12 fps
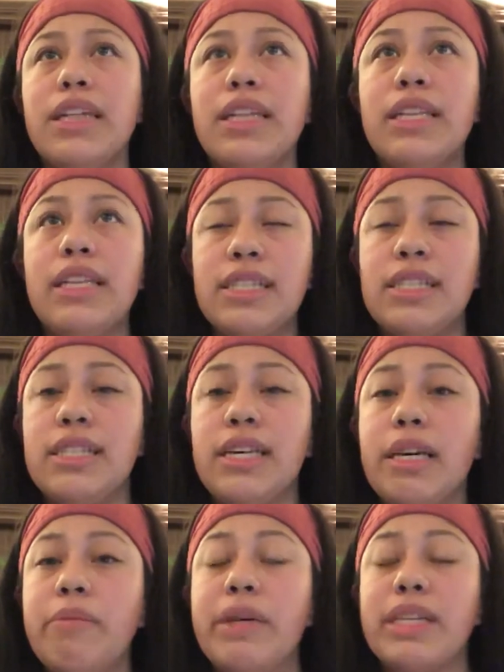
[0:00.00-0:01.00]
This is
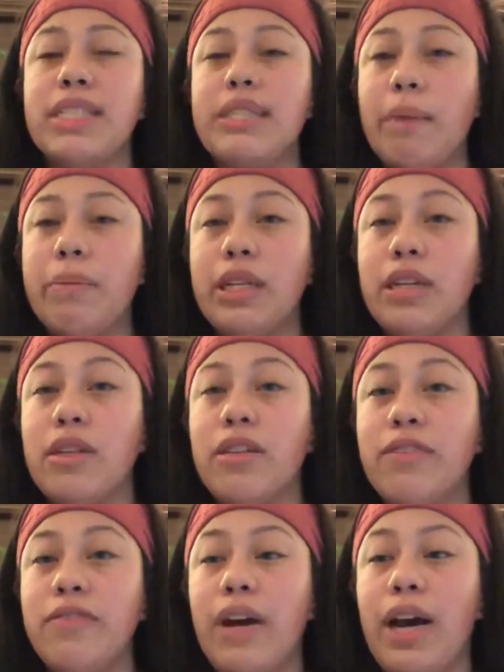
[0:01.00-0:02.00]
him accepting the
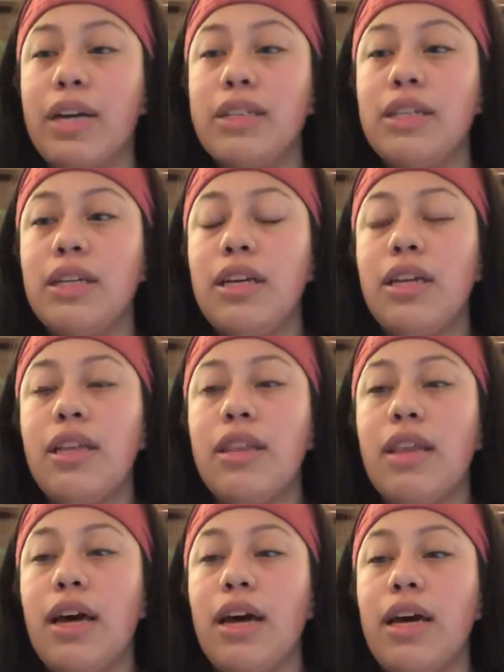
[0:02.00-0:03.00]
fact
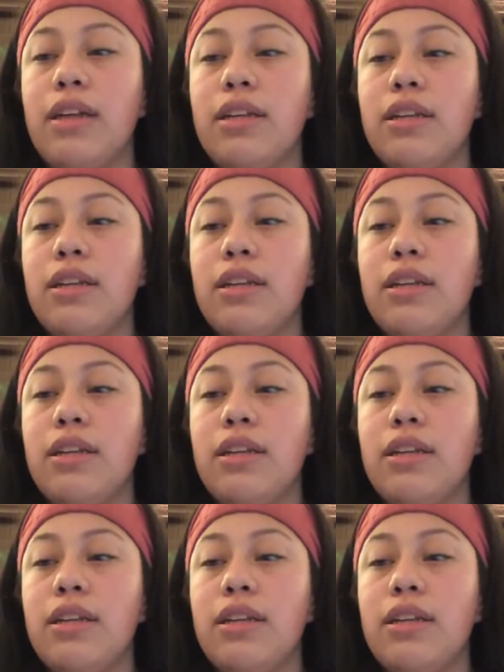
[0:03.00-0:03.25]
that